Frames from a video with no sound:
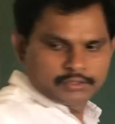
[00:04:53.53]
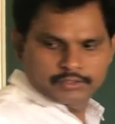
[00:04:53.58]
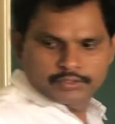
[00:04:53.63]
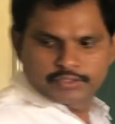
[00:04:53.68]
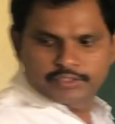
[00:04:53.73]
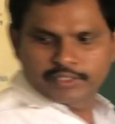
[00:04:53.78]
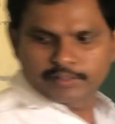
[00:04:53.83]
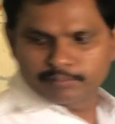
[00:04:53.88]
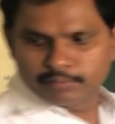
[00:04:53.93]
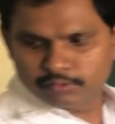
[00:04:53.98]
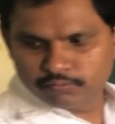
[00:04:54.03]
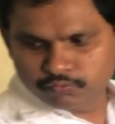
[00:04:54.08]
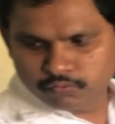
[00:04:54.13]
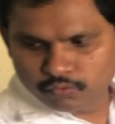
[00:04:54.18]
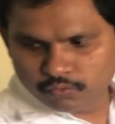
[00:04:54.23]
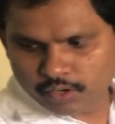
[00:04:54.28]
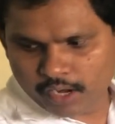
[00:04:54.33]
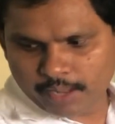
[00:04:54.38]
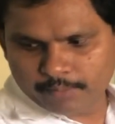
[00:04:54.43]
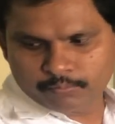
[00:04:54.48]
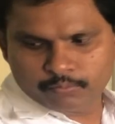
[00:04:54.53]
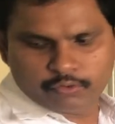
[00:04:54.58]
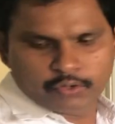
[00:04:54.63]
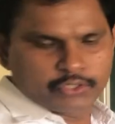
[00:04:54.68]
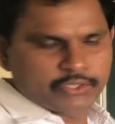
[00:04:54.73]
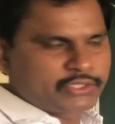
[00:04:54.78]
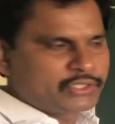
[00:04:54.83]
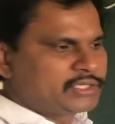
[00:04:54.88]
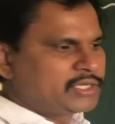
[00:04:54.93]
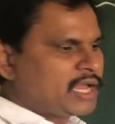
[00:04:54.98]
Table 4. I am
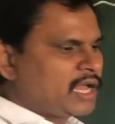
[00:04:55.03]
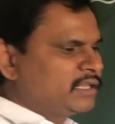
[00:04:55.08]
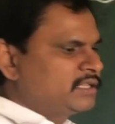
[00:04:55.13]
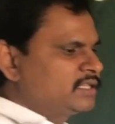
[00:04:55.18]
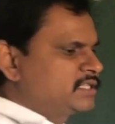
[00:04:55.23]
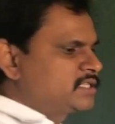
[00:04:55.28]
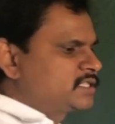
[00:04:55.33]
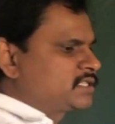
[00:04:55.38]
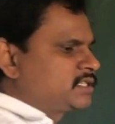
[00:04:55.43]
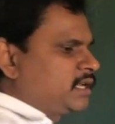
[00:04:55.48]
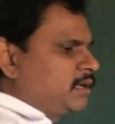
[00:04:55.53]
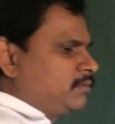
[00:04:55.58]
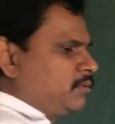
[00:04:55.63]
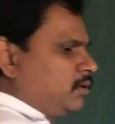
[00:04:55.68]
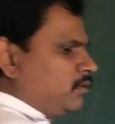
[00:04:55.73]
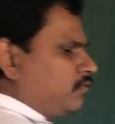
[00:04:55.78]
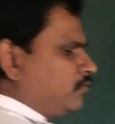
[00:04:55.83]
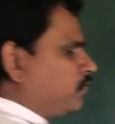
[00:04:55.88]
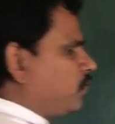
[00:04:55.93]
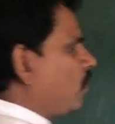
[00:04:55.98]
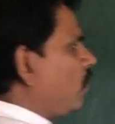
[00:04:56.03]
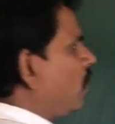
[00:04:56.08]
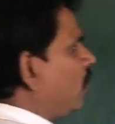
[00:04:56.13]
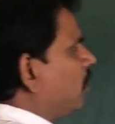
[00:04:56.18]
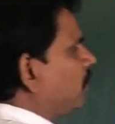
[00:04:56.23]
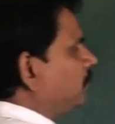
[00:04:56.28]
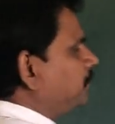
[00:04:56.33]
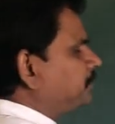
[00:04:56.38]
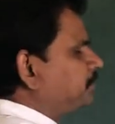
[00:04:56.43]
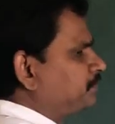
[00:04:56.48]
going to draw this table
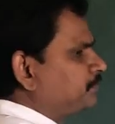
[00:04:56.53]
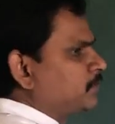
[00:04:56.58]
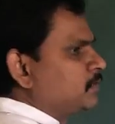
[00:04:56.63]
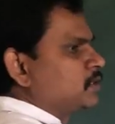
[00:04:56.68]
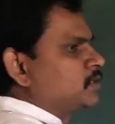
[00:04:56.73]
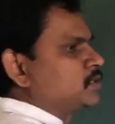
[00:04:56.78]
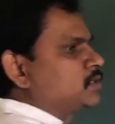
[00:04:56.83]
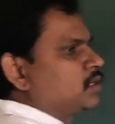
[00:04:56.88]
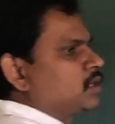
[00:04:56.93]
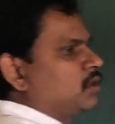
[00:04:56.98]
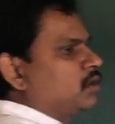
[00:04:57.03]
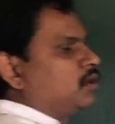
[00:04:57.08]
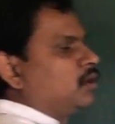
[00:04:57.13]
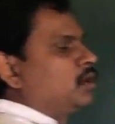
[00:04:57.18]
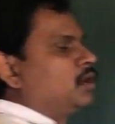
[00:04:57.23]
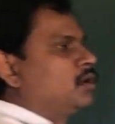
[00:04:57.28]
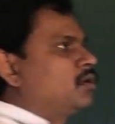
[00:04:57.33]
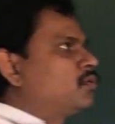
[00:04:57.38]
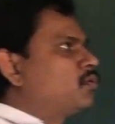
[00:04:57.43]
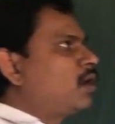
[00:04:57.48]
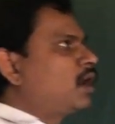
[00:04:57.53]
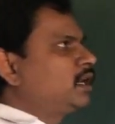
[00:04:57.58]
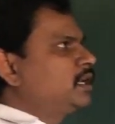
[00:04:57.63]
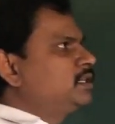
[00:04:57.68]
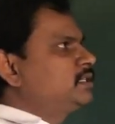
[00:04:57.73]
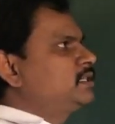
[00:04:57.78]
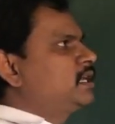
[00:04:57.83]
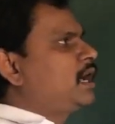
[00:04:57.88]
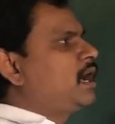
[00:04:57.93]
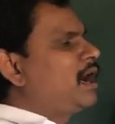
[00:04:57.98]
4. So what
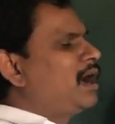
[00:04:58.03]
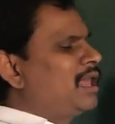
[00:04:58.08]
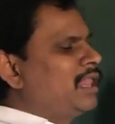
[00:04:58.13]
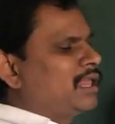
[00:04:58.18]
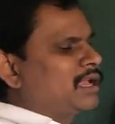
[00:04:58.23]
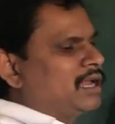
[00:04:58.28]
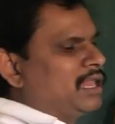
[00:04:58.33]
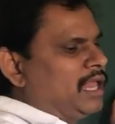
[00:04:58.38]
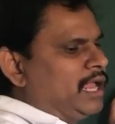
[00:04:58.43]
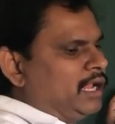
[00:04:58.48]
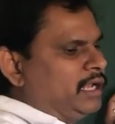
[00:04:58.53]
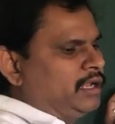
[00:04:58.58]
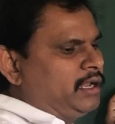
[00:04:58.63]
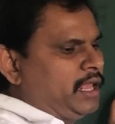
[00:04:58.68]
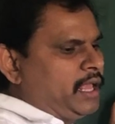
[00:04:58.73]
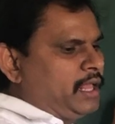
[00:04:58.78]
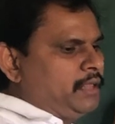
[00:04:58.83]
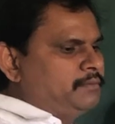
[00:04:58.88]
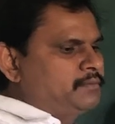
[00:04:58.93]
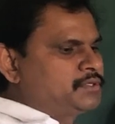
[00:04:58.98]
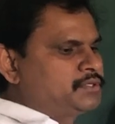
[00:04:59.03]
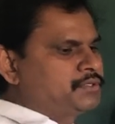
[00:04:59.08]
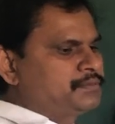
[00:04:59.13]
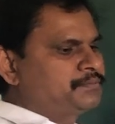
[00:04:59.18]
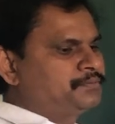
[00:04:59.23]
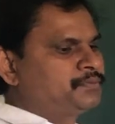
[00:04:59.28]
is the alkaline names?